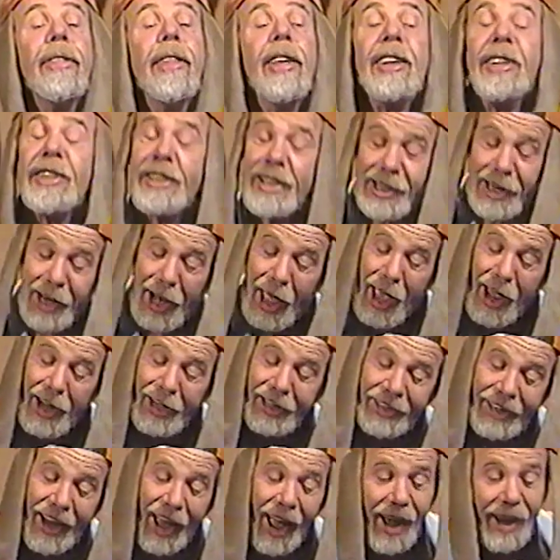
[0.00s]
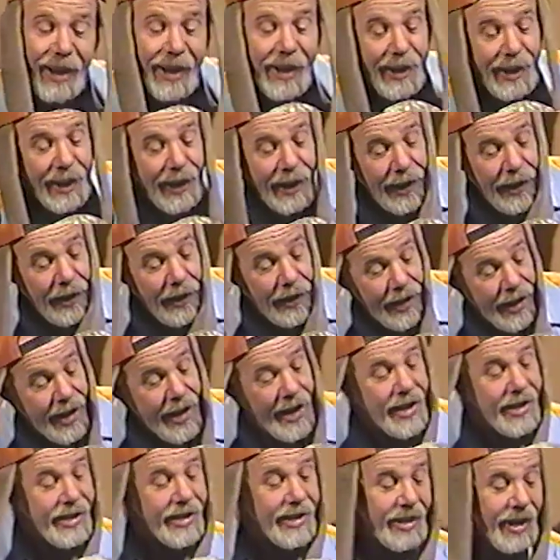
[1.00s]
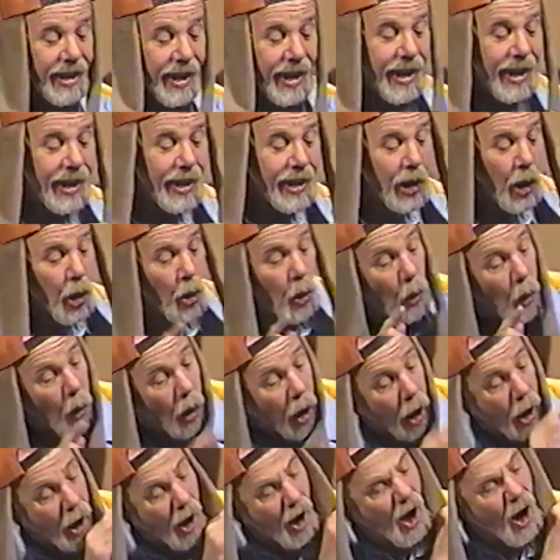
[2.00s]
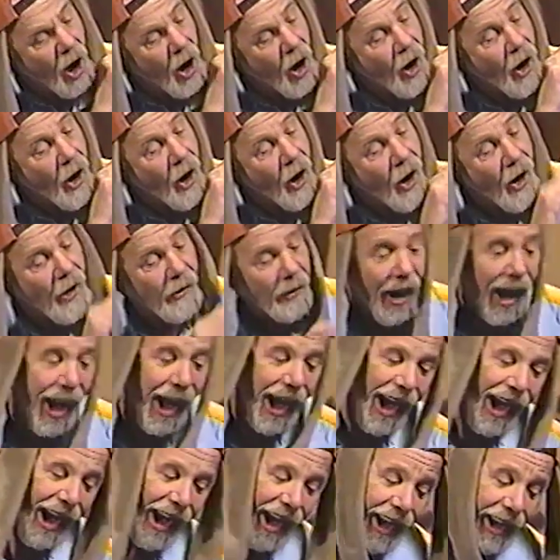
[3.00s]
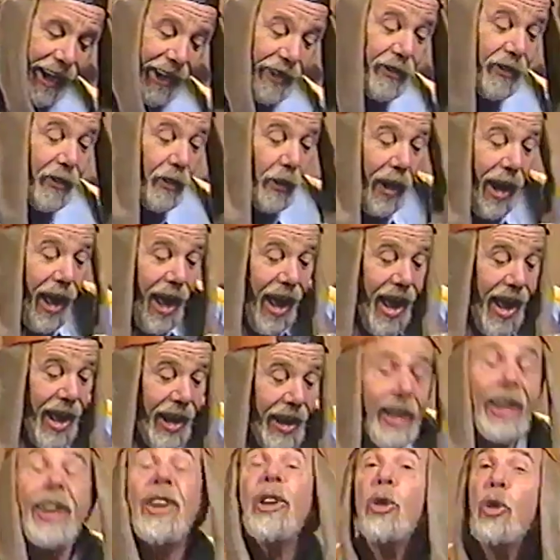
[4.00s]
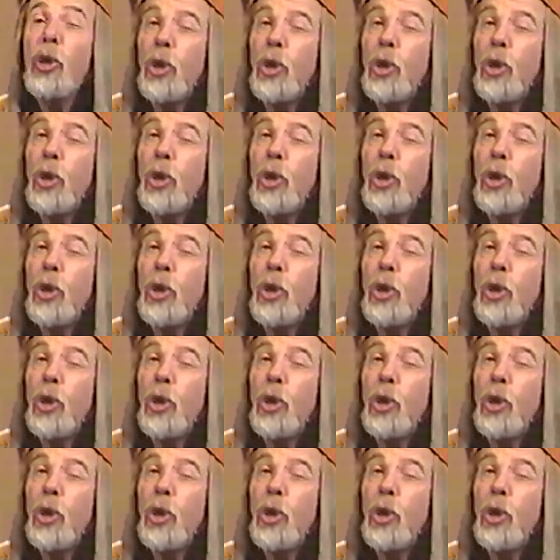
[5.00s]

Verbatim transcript: this light I clearly see you are a friend